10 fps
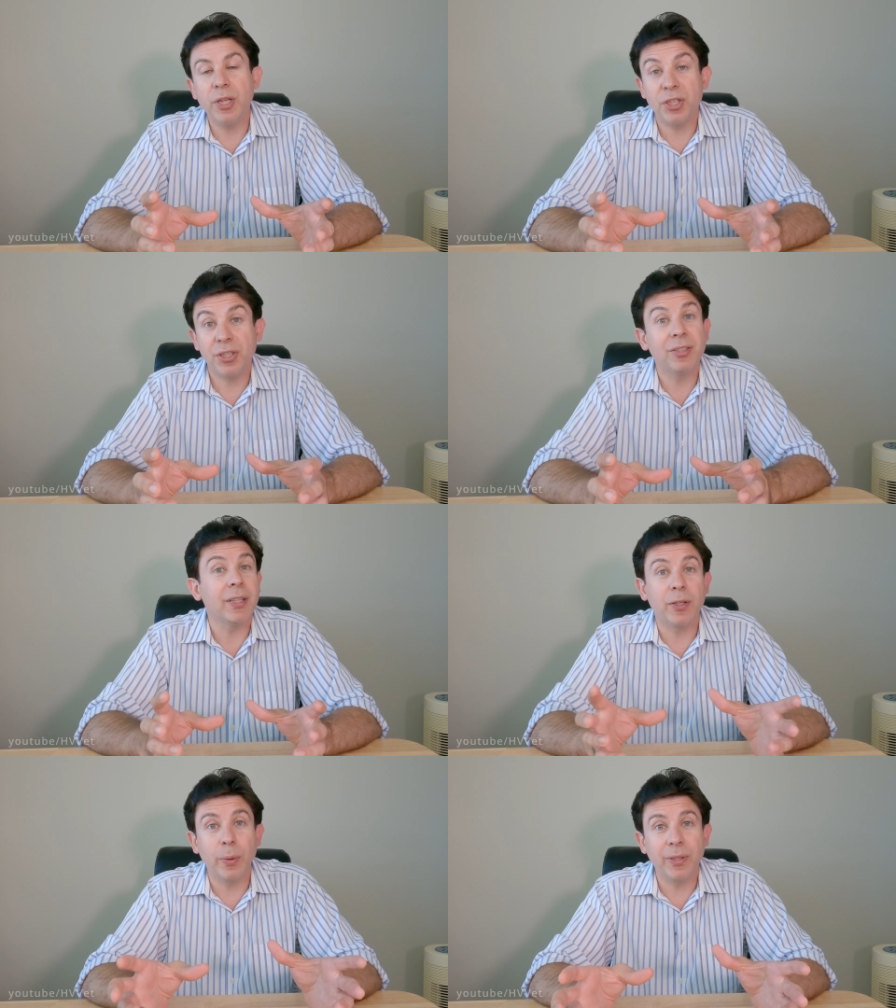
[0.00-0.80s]
conditions
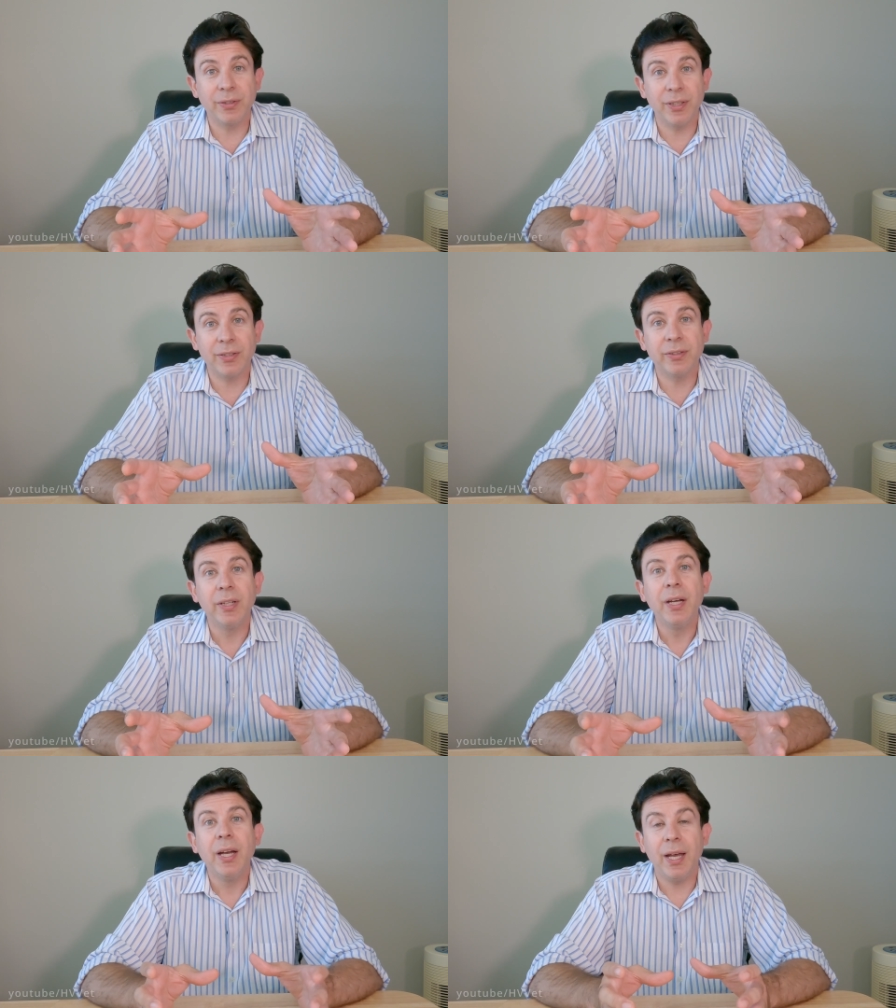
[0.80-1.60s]
can coexist
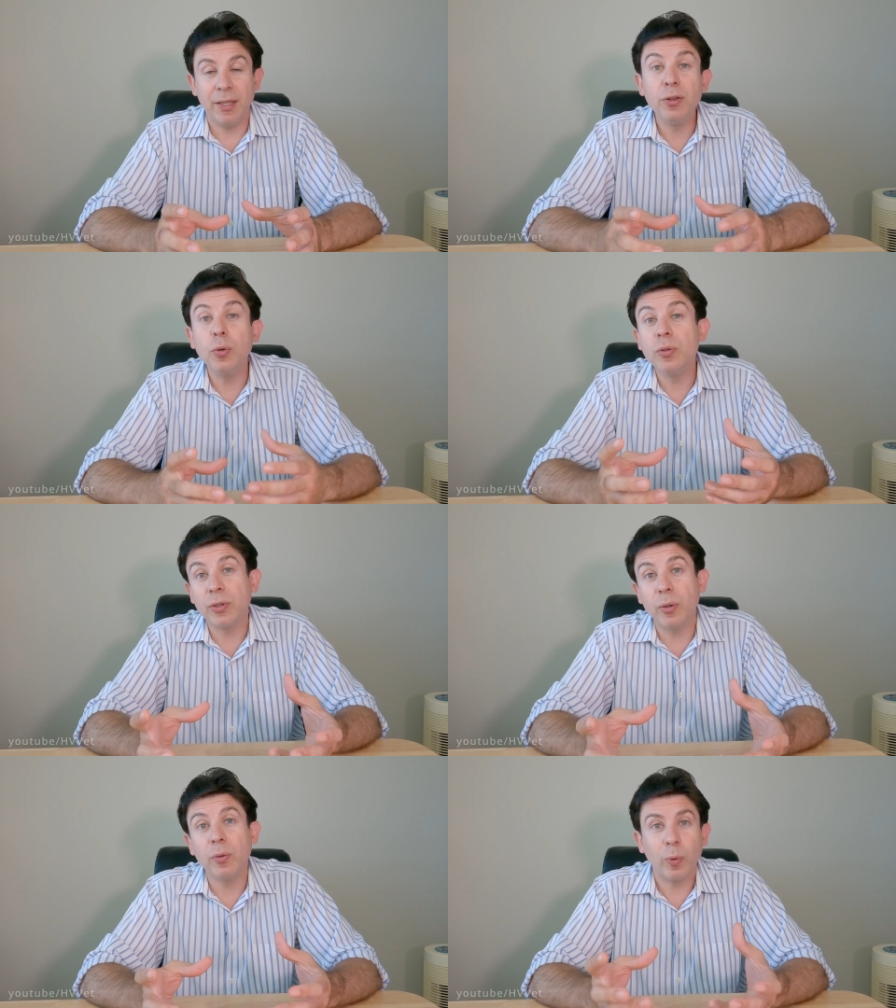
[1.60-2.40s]
and do
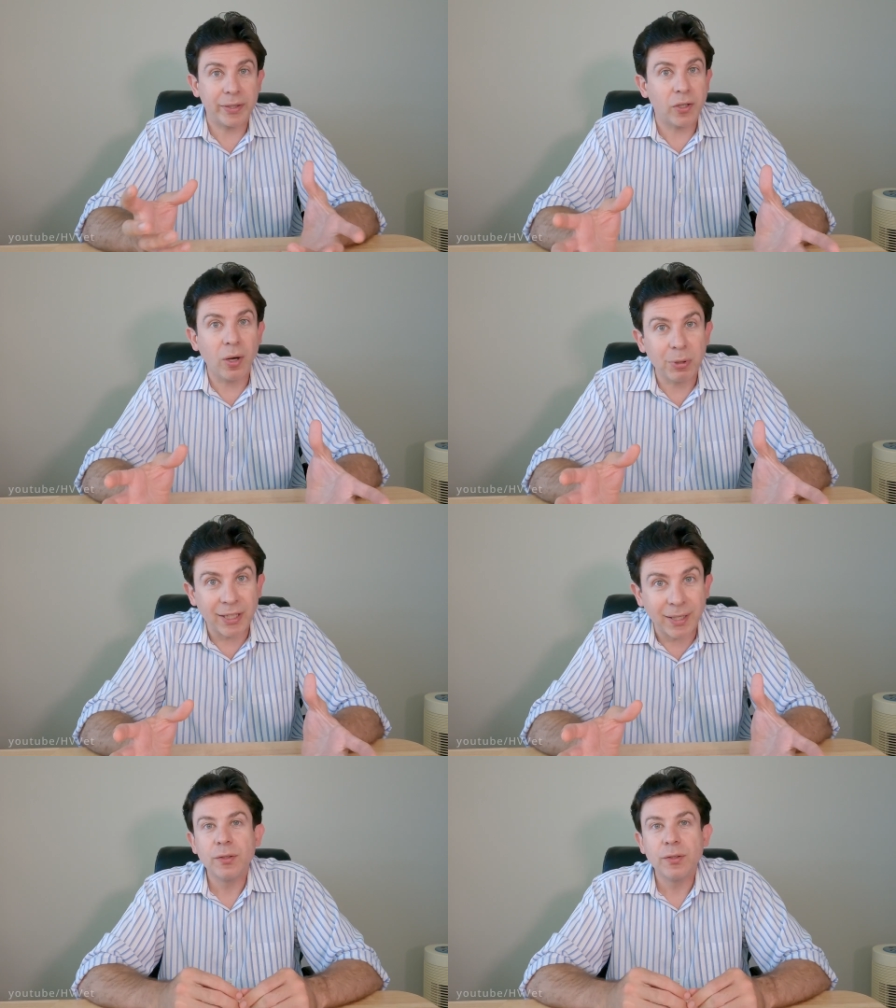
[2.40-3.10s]
so quite commonly.